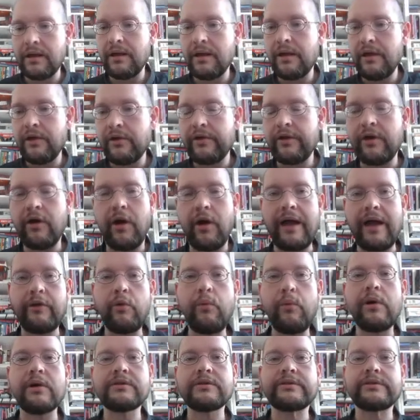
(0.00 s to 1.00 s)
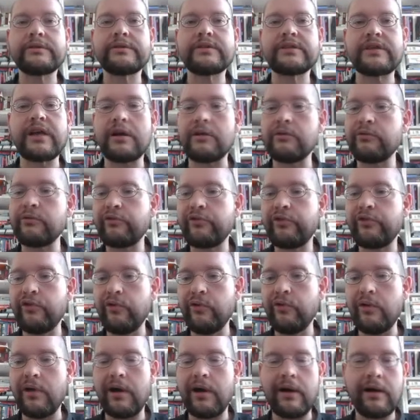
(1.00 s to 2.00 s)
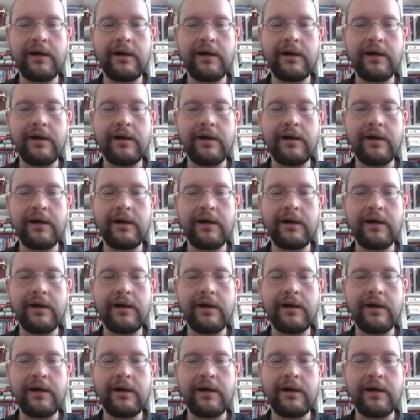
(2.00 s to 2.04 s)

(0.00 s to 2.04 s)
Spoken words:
I don't want to sound too...